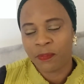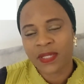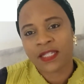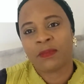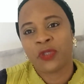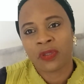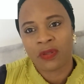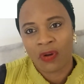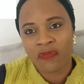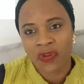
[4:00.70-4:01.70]

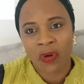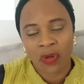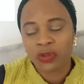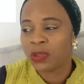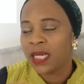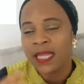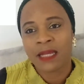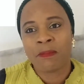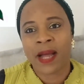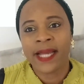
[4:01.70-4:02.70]
perception of your country
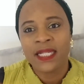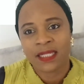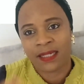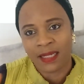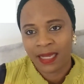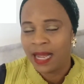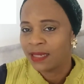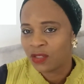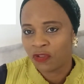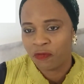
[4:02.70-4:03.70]
in the minds and in the
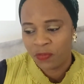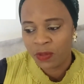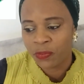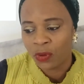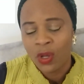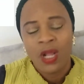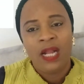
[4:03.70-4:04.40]
hearts of people.